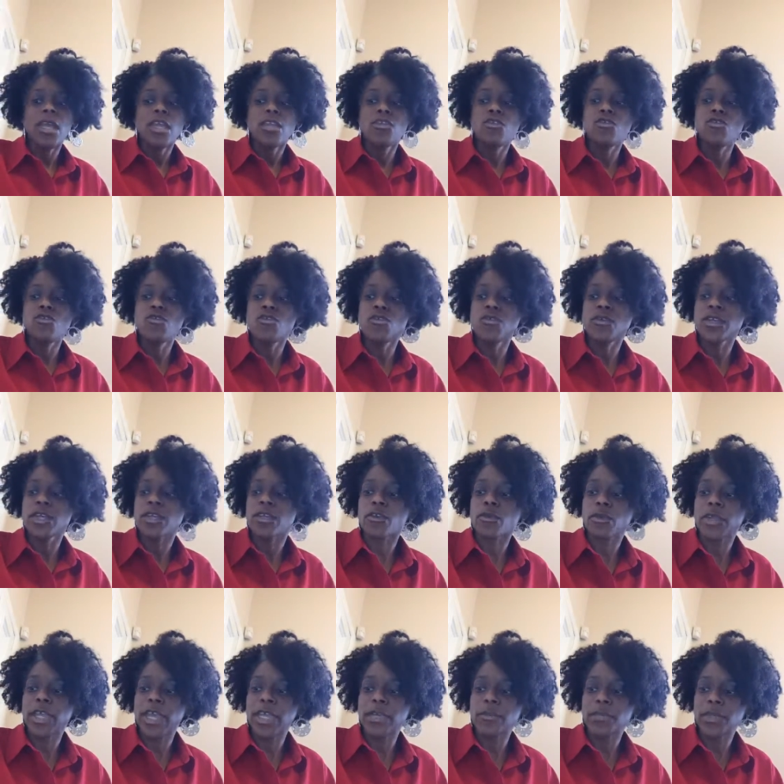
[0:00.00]
You can
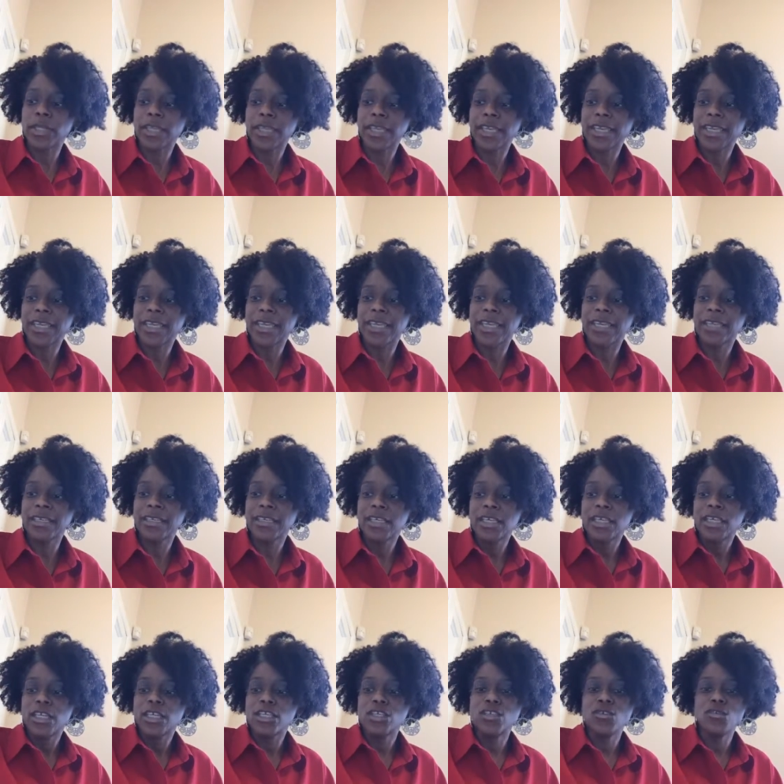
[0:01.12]
create a plan.
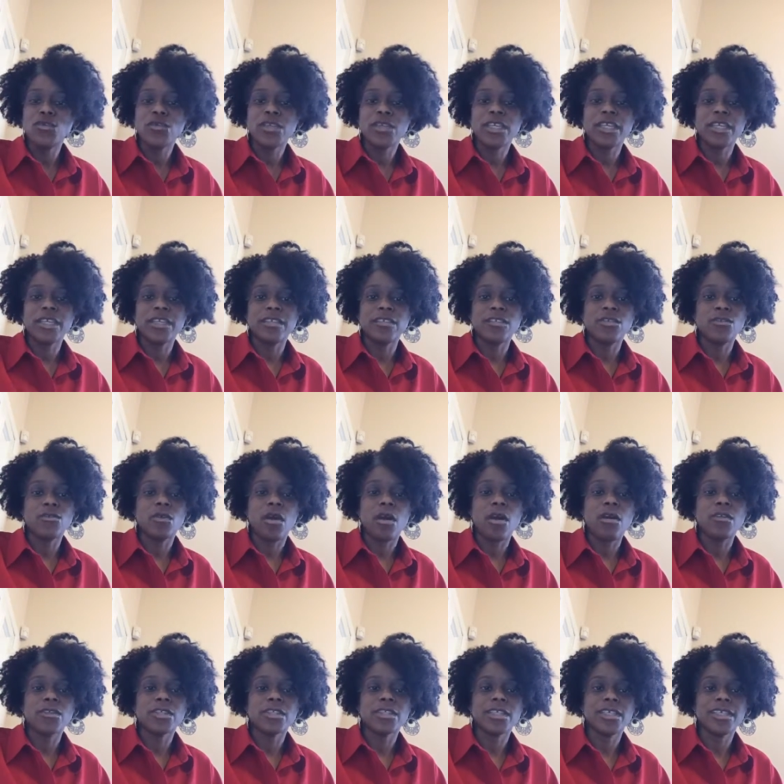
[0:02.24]
You can do
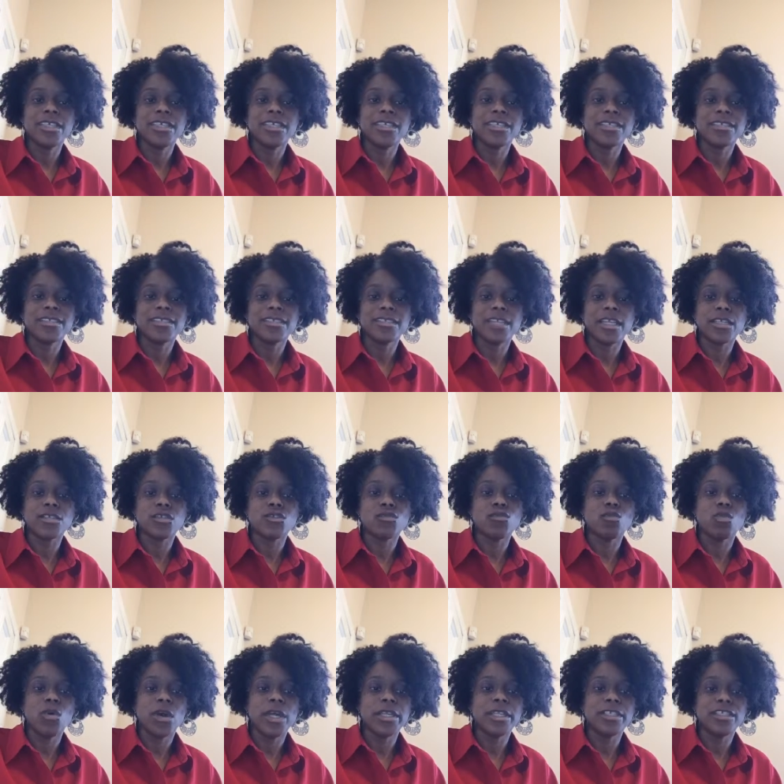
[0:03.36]
all the things that you
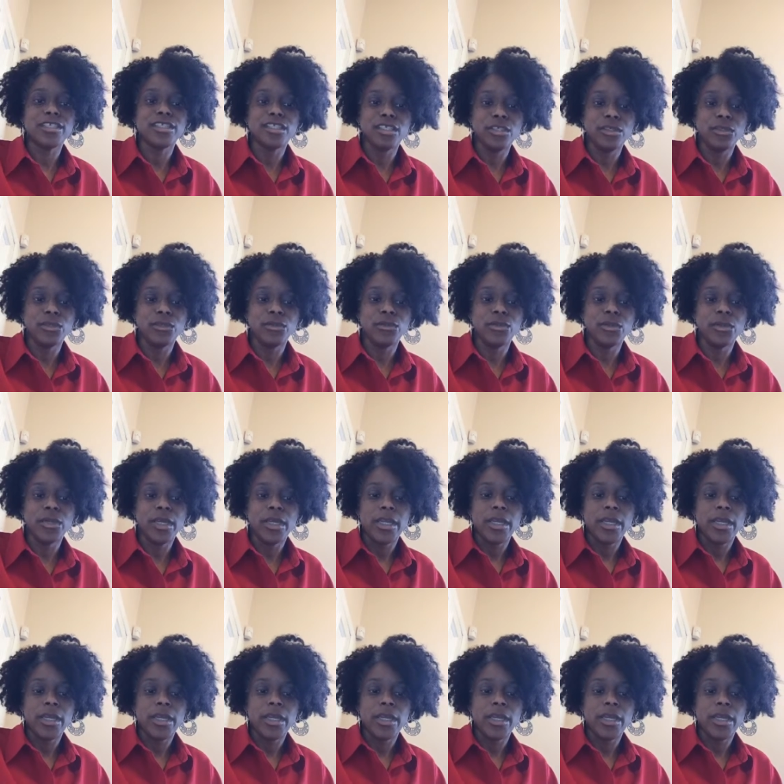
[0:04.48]
want to do.